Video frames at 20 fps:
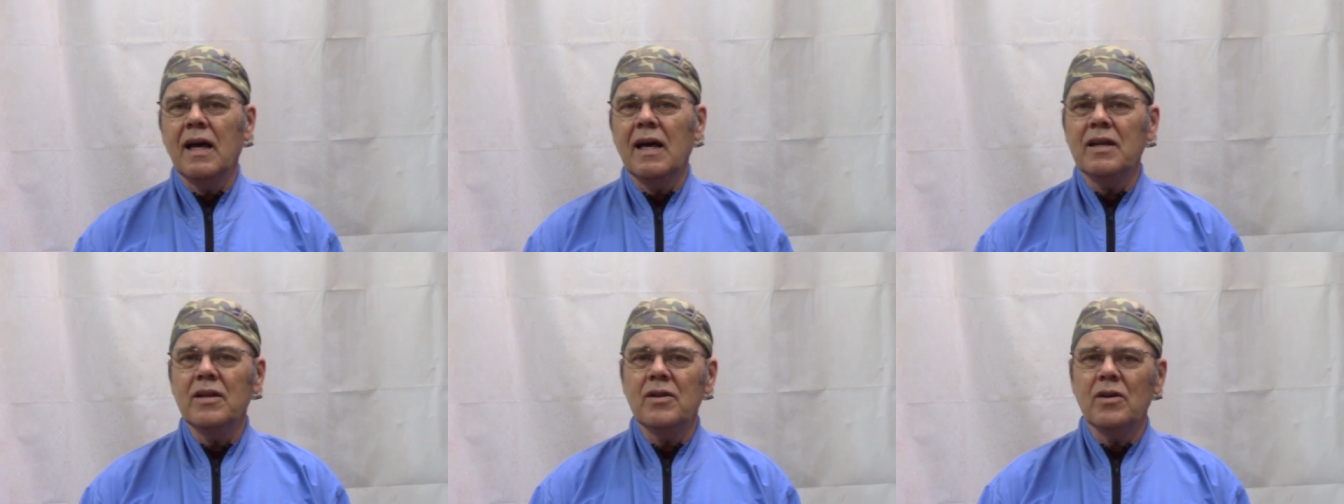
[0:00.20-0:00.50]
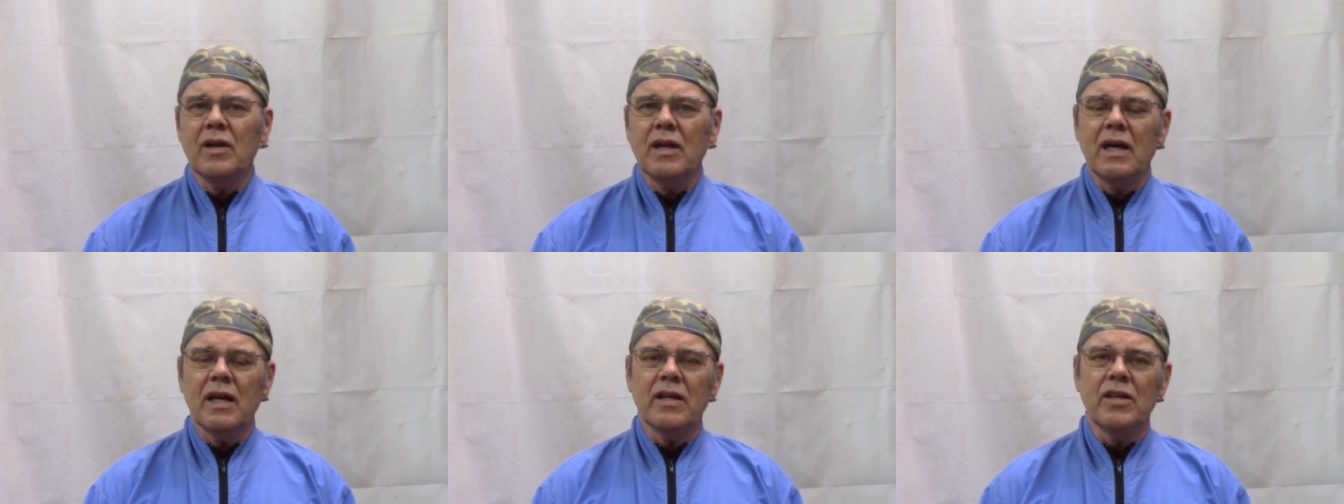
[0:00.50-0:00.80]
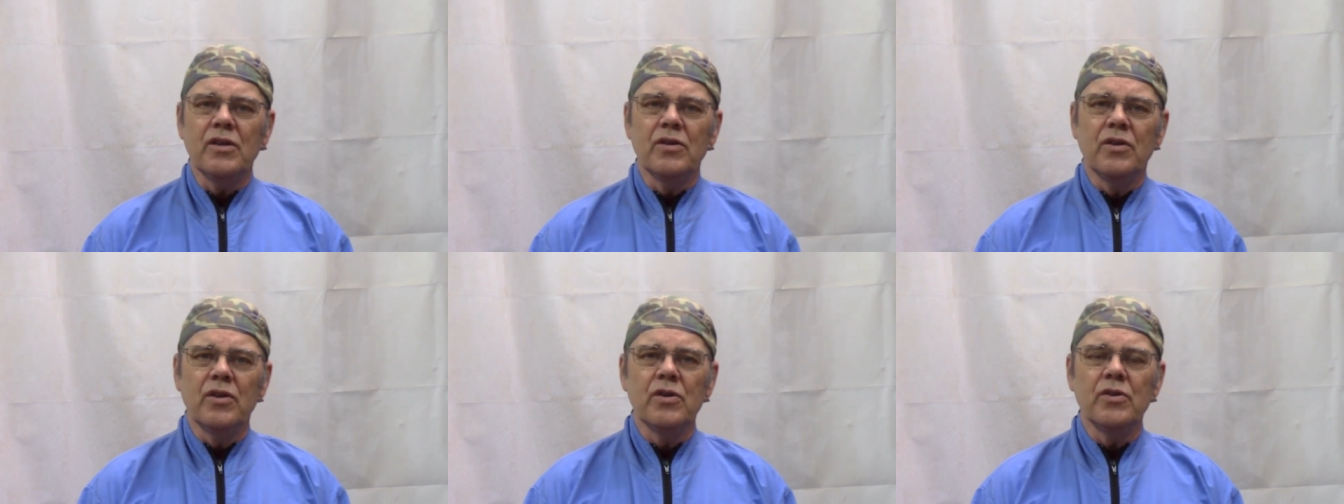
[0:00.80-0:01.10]
know a lot of
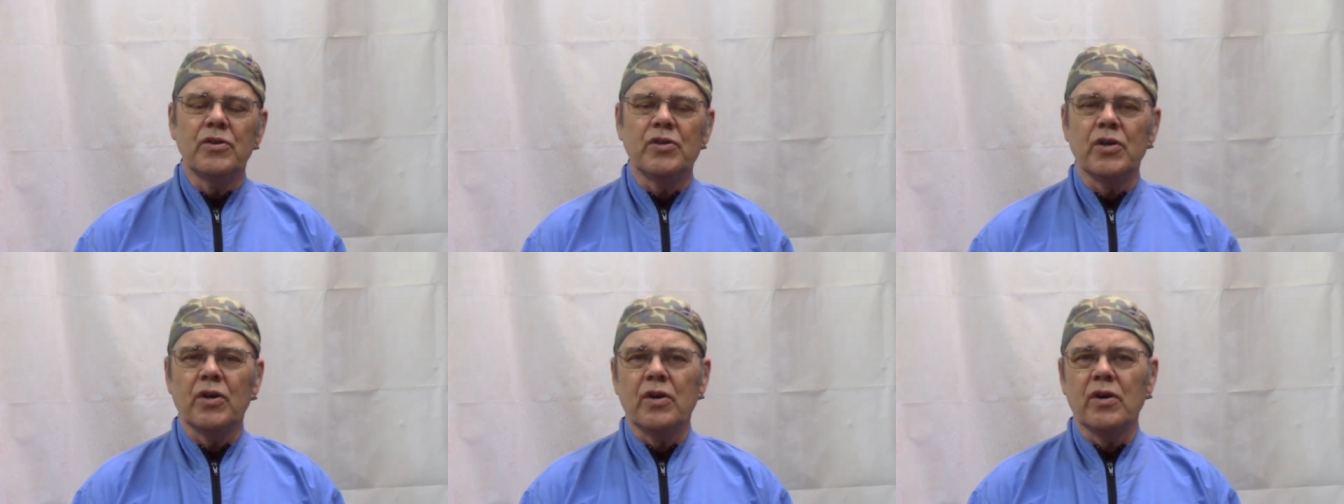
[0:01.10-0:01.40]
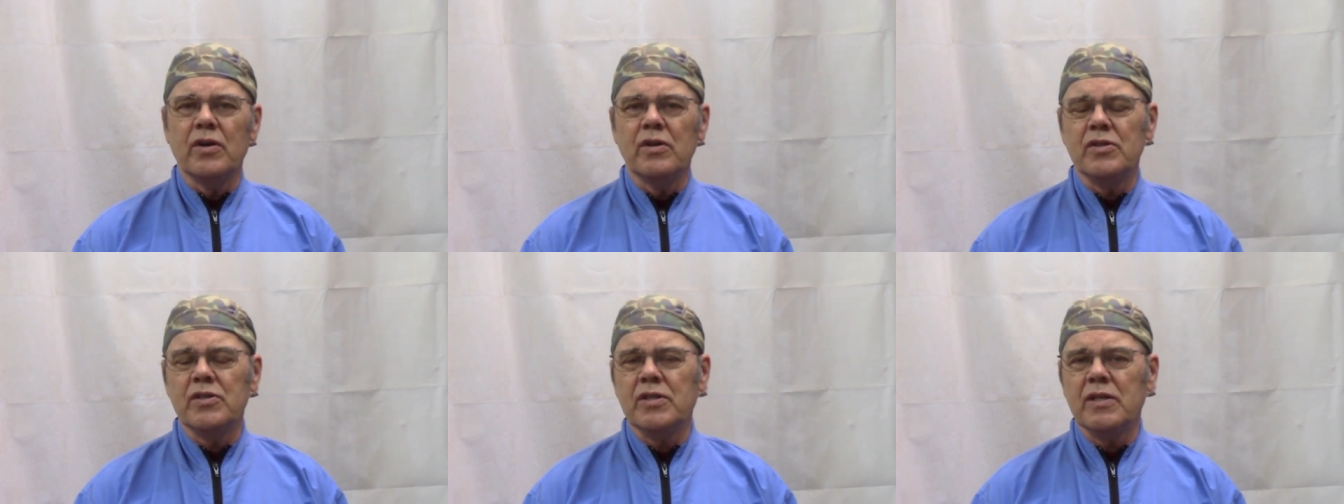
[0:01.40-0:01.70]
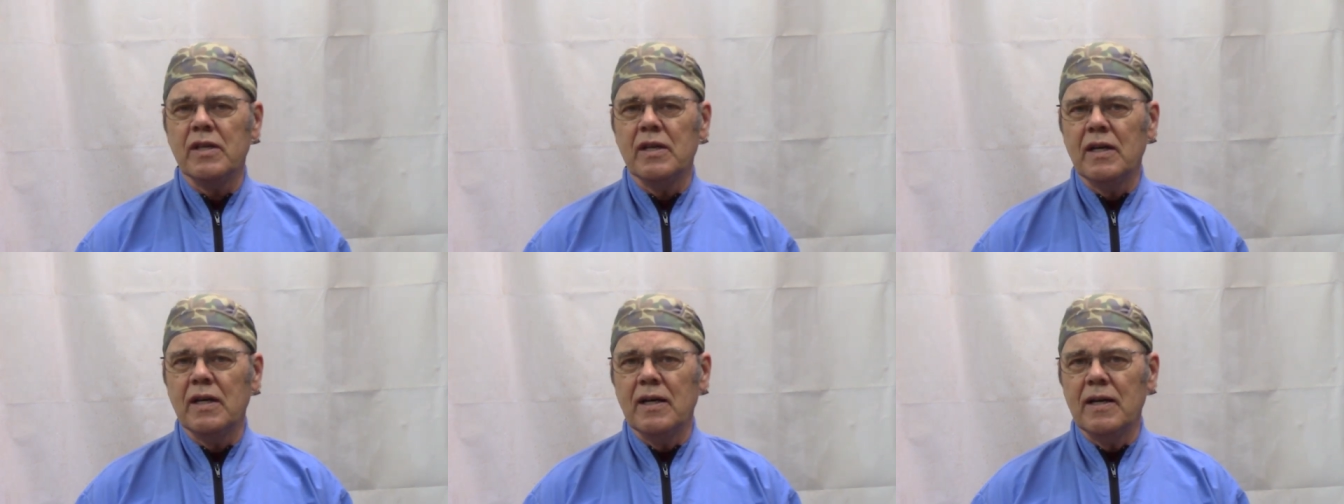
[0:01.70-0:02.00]
you new turners,
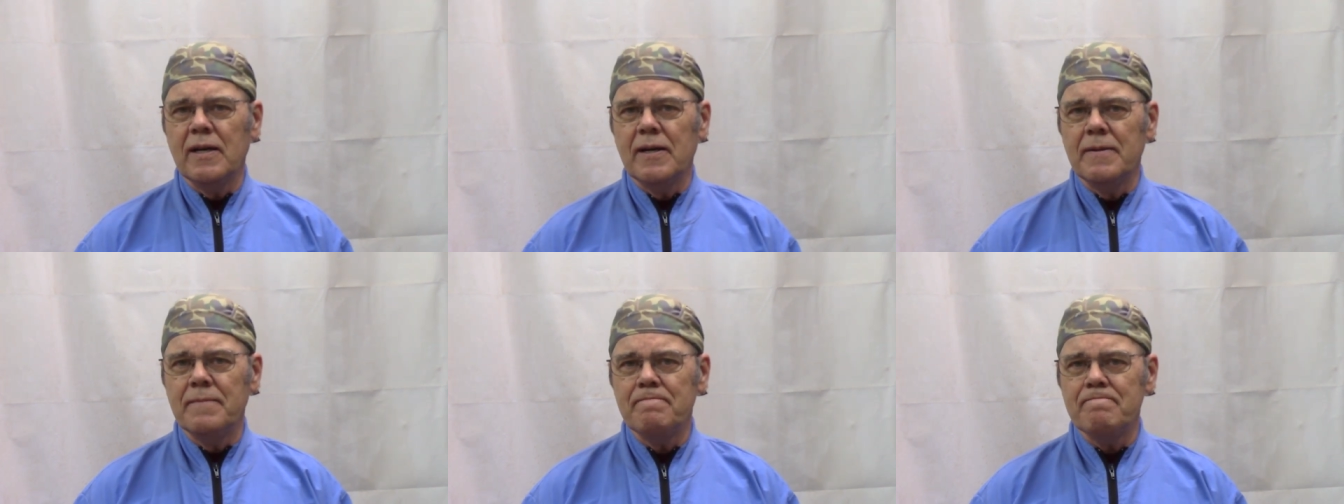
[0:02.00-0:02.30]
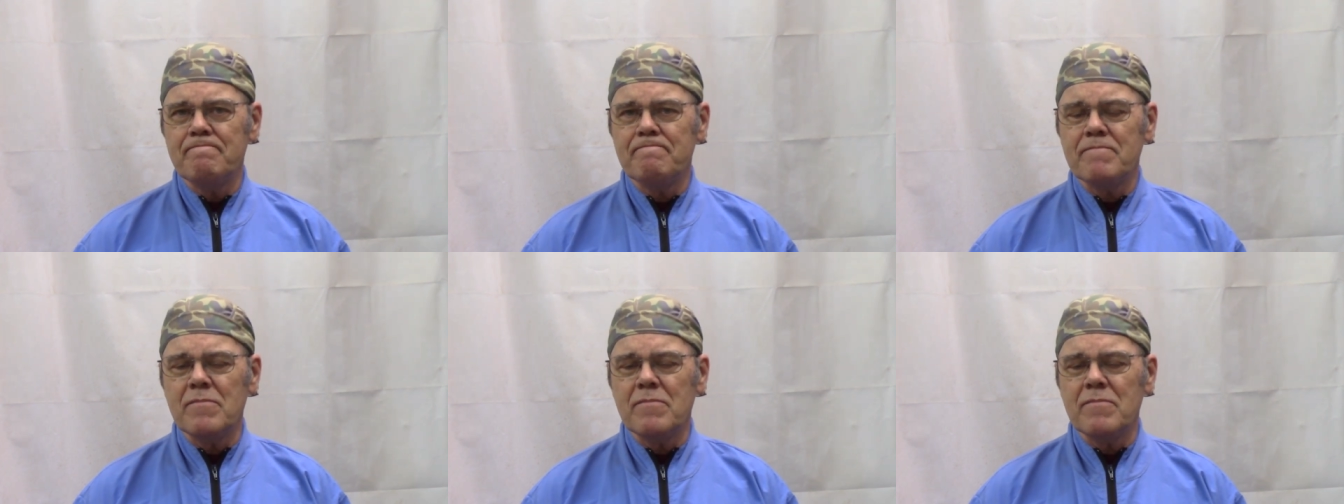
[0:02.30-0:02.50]
uh,